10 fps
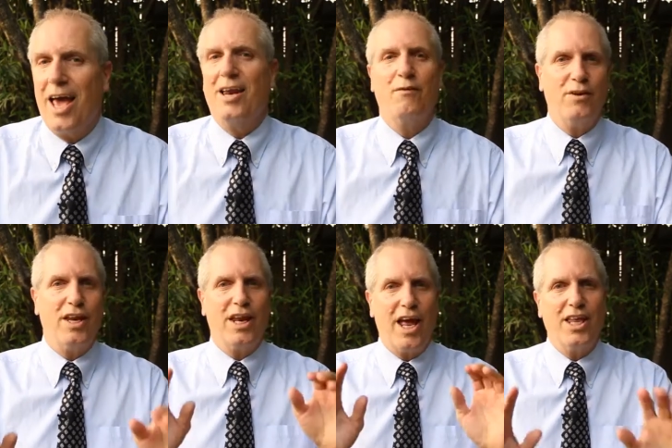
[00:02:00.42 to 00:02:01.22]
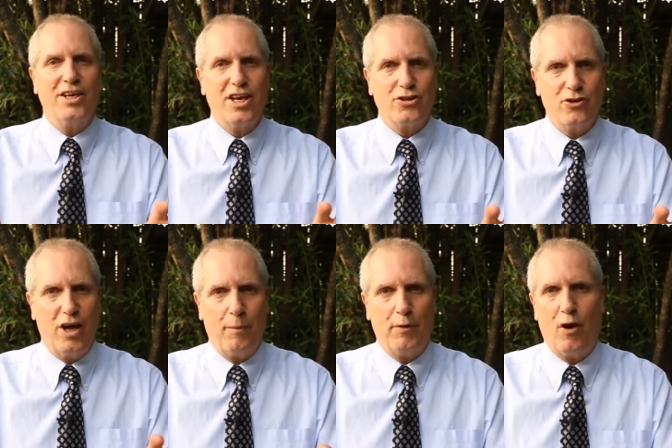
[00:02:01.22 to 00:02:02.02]
And if you need any
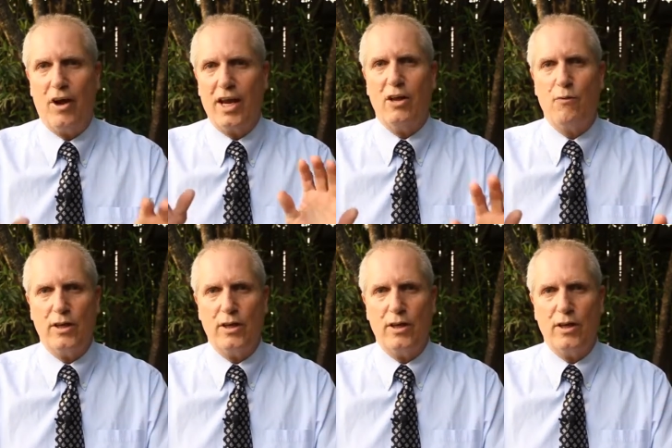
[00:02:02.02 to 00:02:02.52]
additional help at all, any